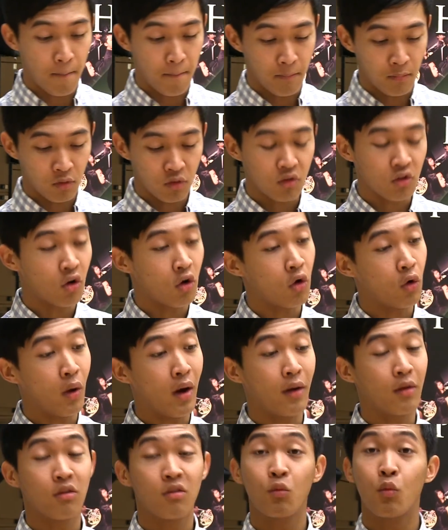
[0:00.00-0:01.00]

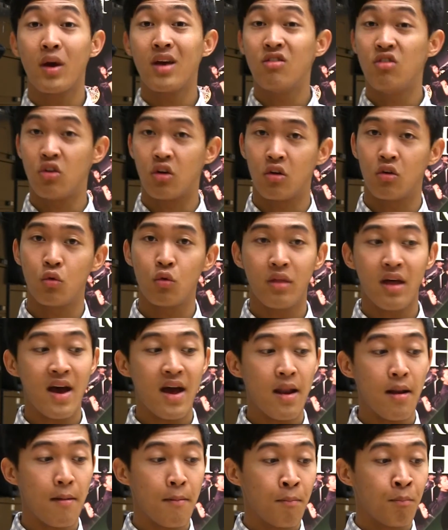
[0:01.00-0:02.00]
So ways you could do
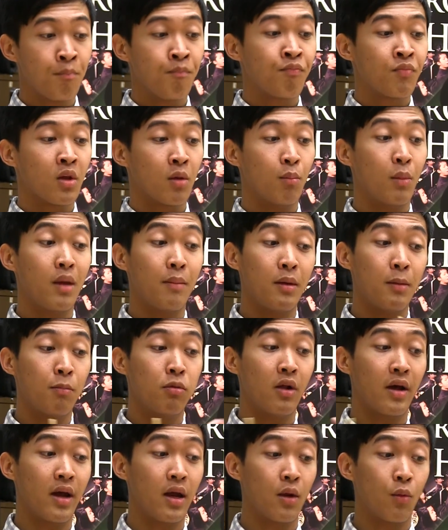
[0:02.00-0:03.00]
that, maybe
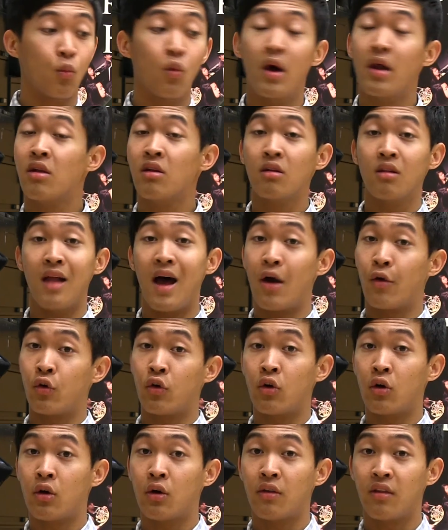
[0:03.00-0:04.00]
play one
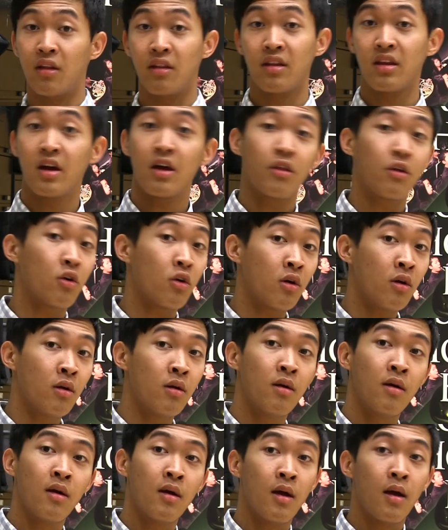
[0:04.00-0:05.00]
louder than the other,
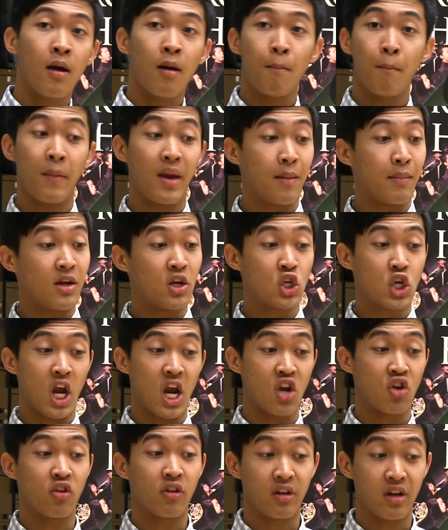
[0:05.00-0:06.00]
maybe
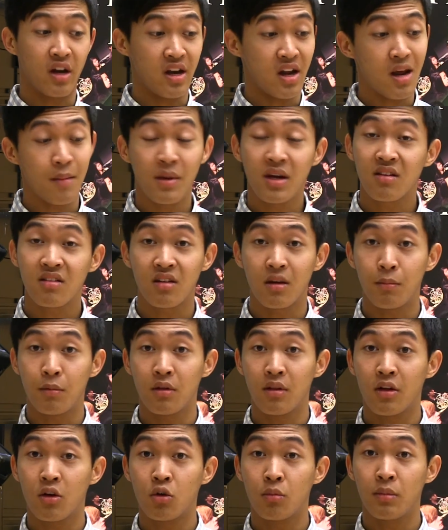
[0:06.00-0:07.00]
change the dynamics up a
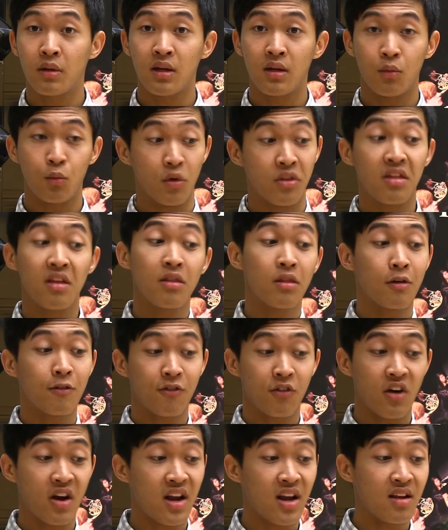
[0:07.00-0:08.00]
little bit within the
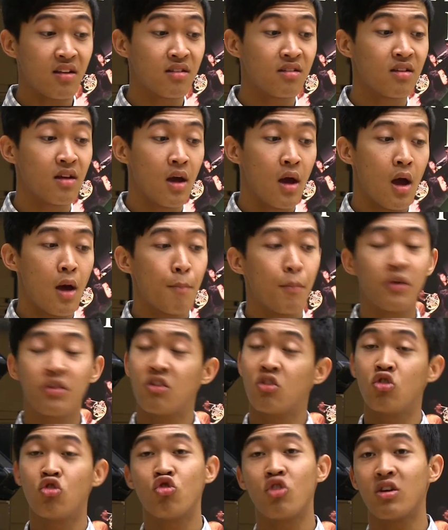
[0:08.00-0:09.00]
phrase, put the
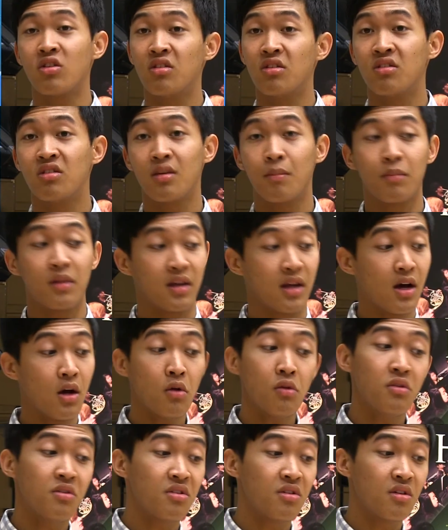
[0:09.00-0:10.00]
stress on something
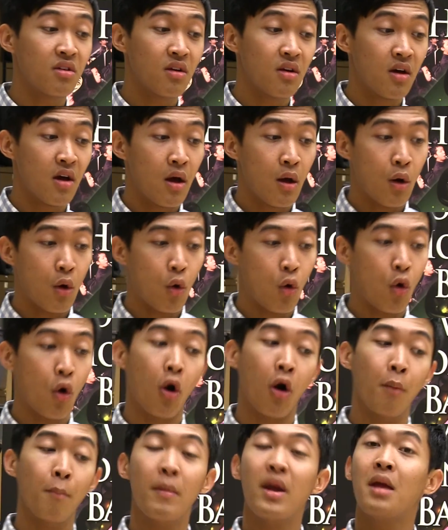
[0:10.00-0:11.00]
else,
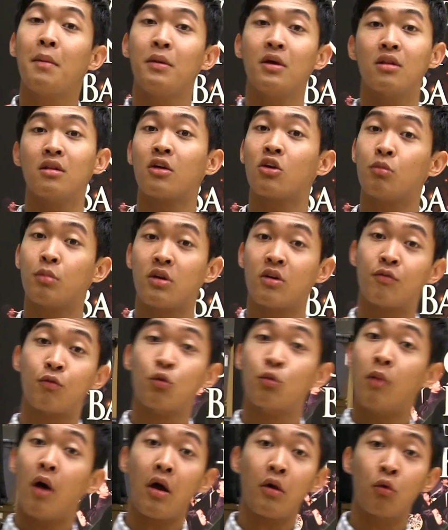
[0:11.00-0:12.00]
or maybe a little bit of
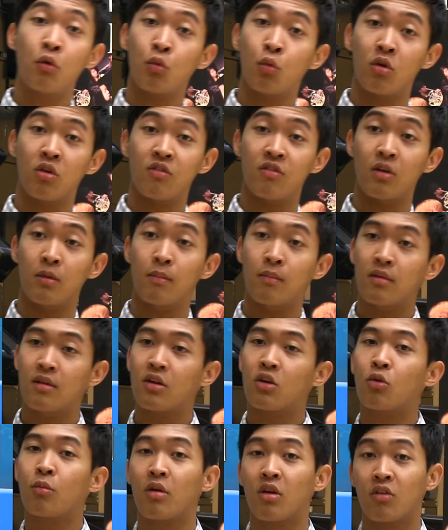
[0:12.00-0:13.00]
rubato in one of them, a
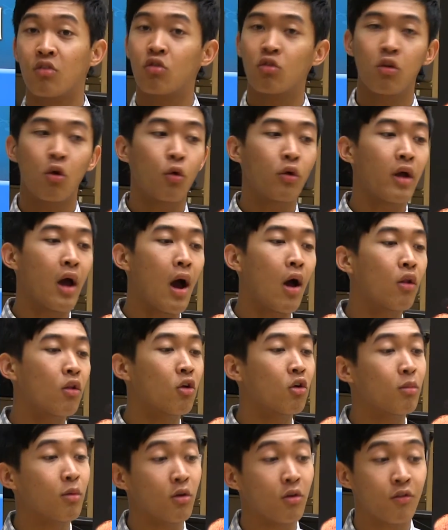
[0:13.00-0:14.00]
little bit of slow down, a
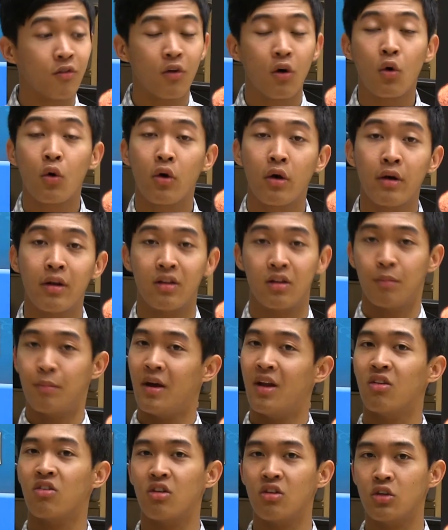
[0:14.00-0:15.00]
bit of forward. It
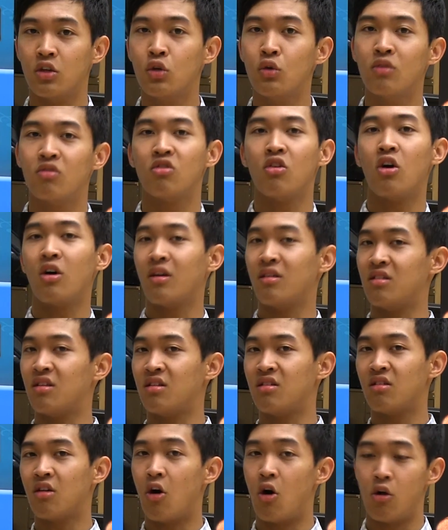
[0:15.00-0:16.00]
depends on you, as long as
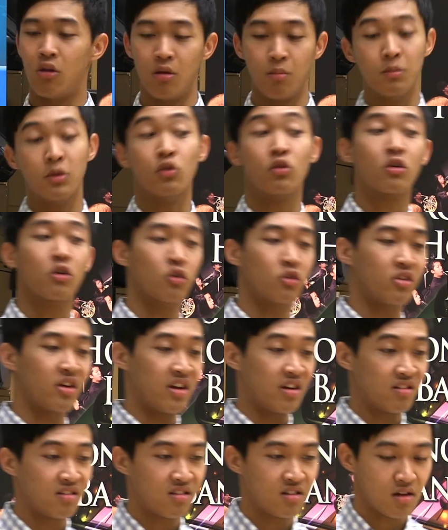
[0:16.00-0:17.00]
it's all in musical
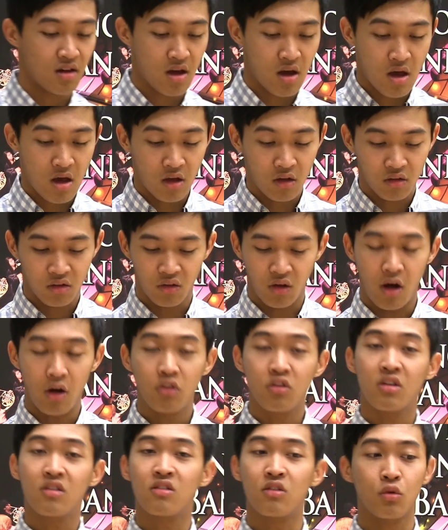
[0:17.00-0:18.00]
taste. So I'll
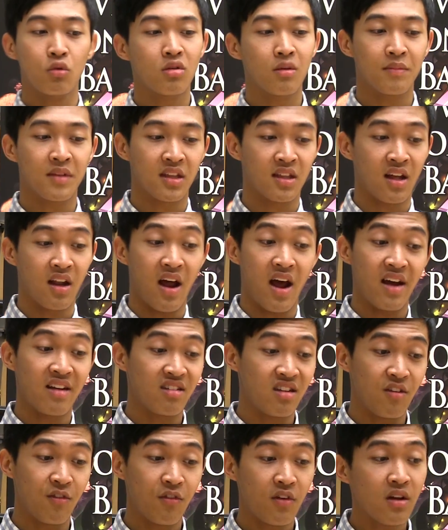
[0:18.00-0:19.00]
just do something that I
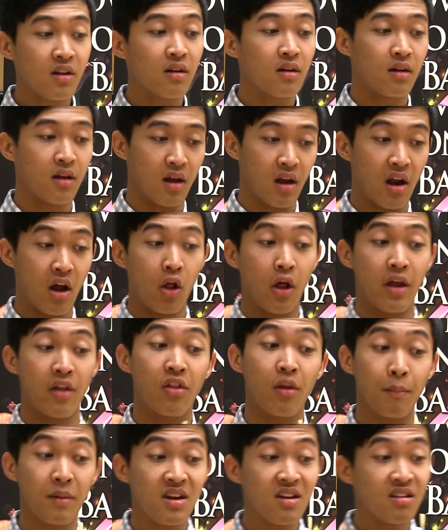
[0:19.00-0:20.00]
see fit, and I'll end the
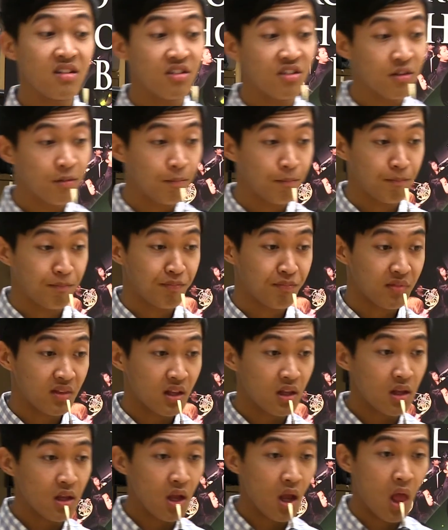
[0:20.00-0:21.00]
piece,
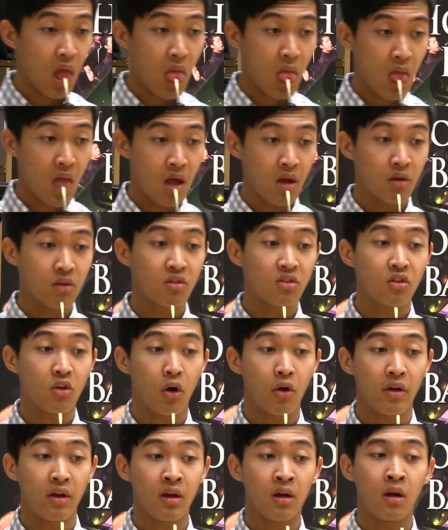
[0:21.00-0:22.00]

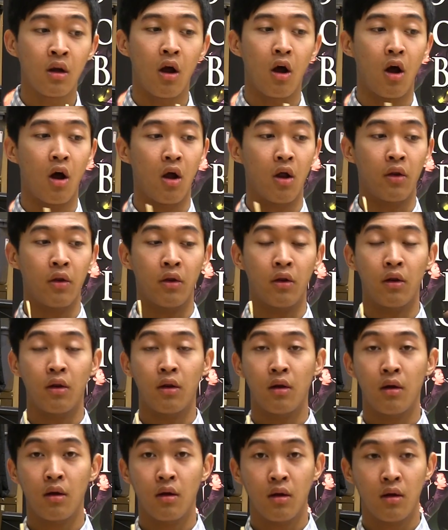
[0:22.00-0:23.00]
starting on
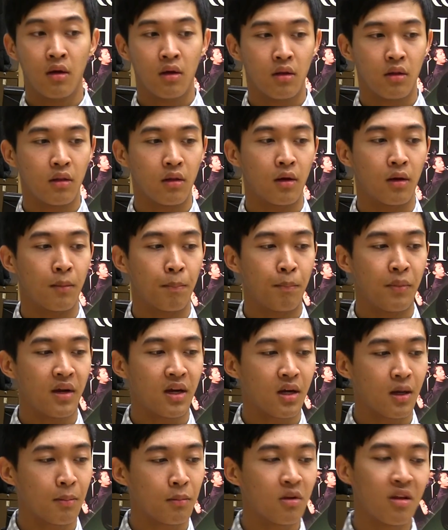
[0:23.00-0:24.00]
the
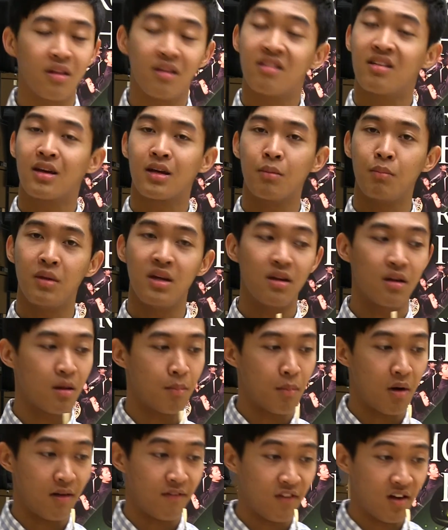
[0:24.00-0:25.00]
pickup to the second beat in
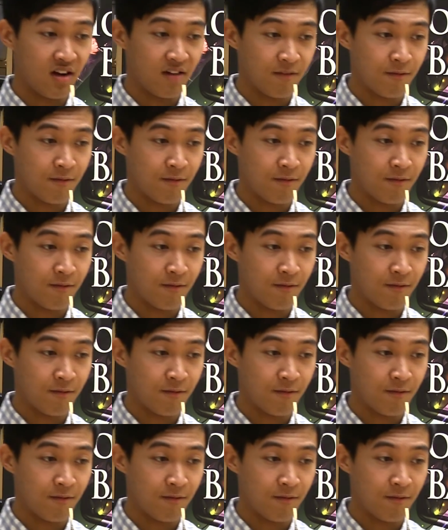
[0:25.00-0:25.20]
bar 5.